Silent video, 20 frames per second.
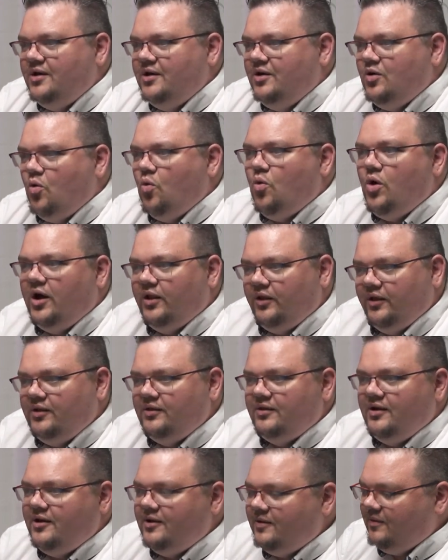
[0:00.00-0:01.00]
oh, I like
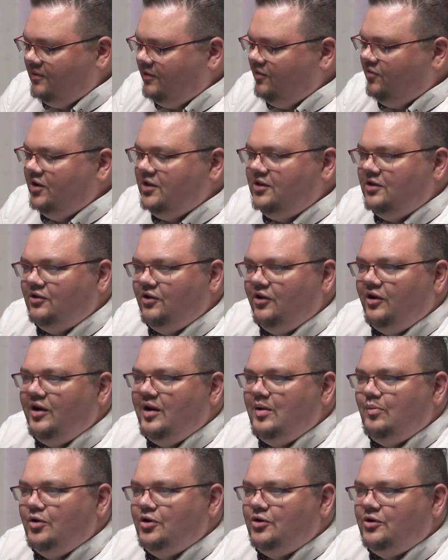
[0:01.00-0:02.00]
that, and write it down in
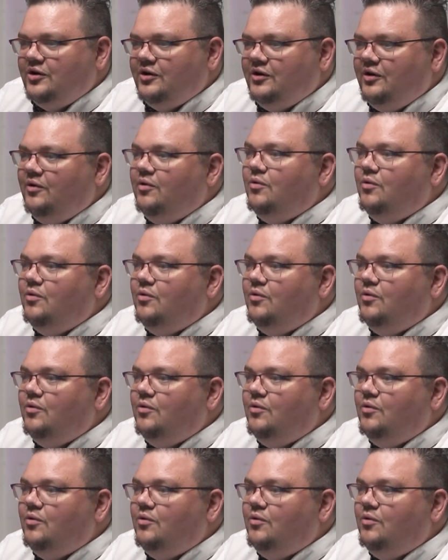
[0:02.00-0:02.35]
a book.